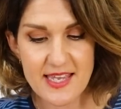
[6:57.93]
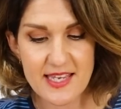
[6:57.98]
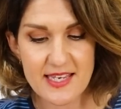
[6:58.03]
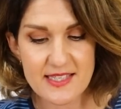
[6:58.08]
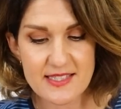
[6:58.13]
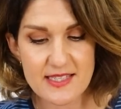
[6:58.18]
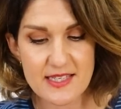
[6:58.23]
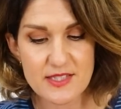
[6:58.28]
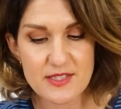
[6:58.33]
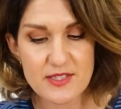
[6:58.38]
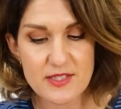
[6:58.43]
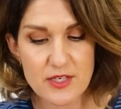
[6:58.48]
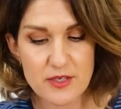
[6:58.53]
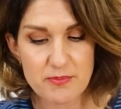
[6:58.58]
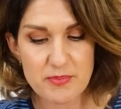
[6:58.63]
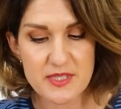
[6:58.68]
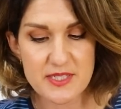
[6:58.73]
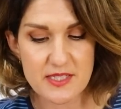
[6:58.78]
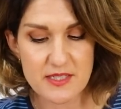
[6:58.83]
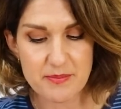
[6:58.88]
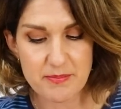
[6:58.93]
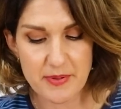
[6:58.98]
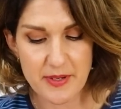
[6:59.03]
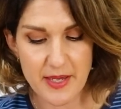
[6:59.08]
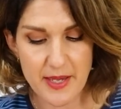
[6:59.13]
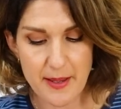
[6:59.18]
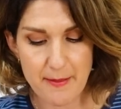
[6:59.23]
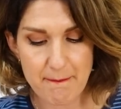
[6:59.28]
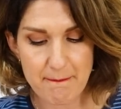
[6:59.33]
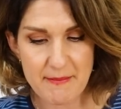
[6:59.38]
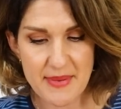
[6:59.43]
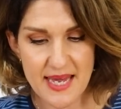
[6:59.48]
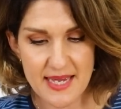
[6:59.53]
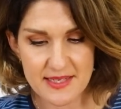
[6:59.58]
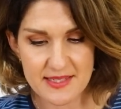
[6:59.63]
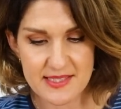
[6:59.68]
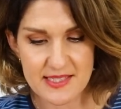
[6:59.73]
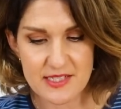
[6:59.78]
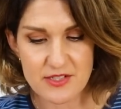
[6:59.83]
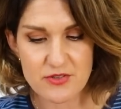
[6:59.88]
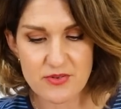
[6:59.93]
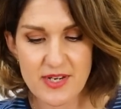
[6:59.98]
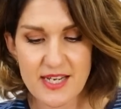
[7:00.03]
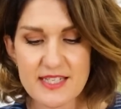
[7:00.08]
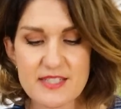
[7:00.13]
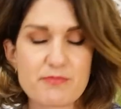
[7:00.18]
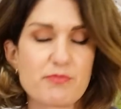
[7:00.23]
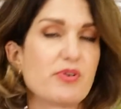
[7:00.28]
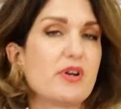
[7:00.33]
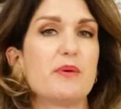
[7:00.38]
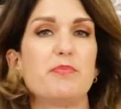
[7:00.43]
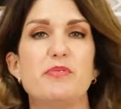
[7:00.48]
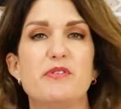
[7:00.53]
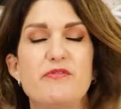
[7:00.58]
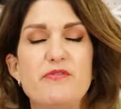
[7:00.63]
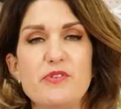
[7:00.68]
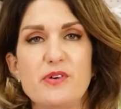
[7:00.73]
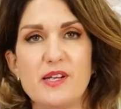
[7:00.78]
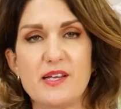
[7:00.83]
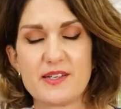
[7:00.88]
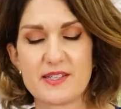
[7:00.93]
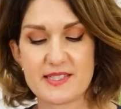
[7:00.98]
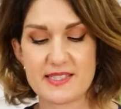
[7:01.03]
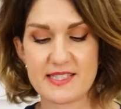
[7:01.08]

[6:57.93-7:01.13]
is a super duper maxi dress, proper full on